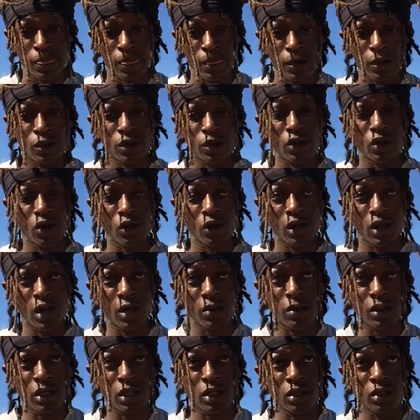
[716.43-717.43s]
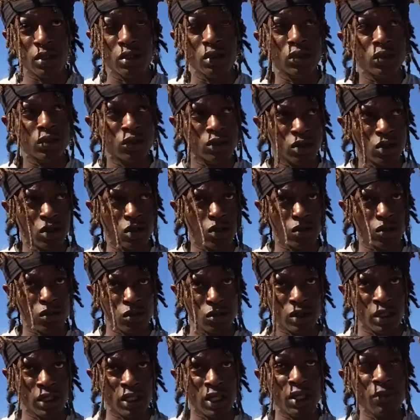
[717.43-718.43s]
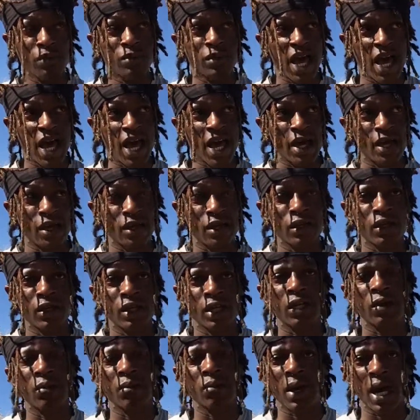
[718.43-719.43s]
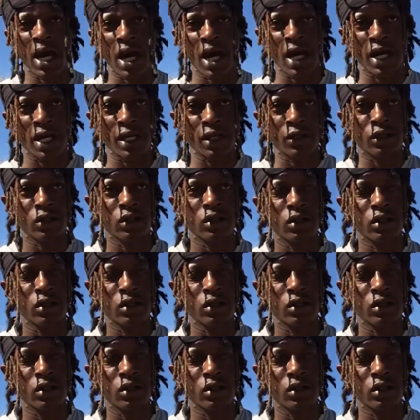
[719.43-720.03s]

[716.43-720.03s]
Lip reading: You know what I mean? So keep that in mind,